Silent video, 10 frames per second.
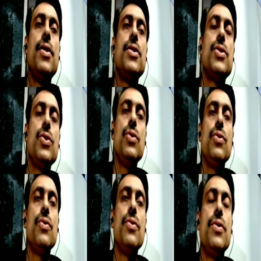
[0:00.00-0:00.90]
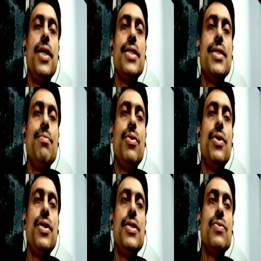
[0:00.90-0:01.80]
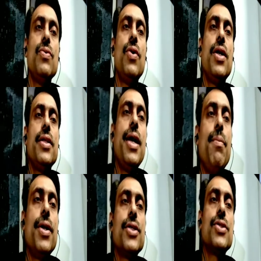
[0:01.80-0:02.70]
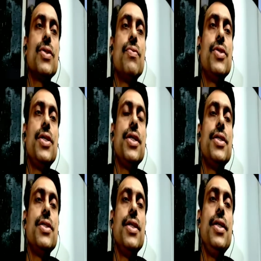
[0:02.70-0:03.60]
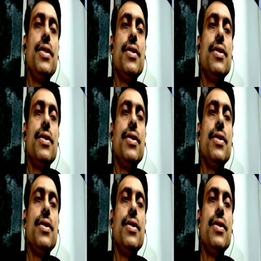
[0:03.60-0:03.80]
So next important is what are the applications of genetic engineering.